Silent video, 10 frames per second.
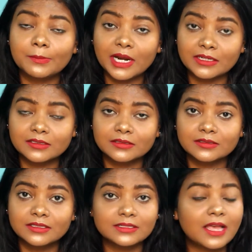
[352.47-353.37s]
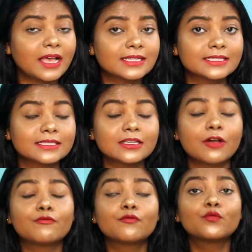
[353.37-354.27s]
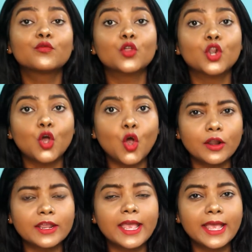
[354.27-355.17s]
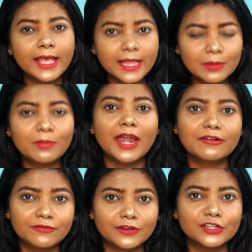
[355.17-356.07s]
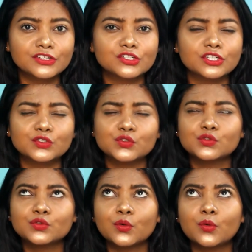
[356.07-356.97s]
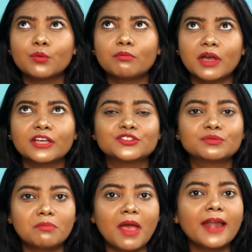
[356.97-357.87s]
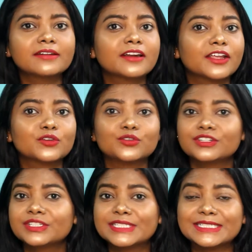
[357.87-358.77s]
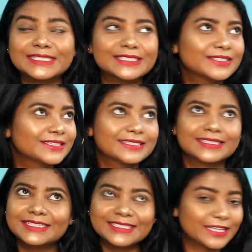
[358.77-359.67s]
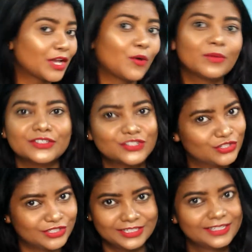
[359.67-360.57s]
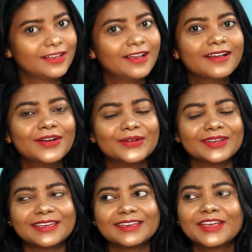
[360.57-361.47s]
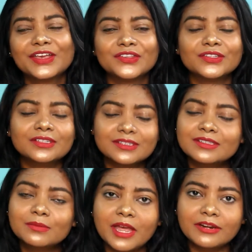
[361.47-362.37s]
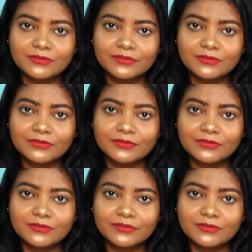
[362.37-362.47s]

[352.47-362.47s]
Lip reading: but this has a full-on hell matte finish. It's so much matte that I couldn't say how much. Okay, so this is a matte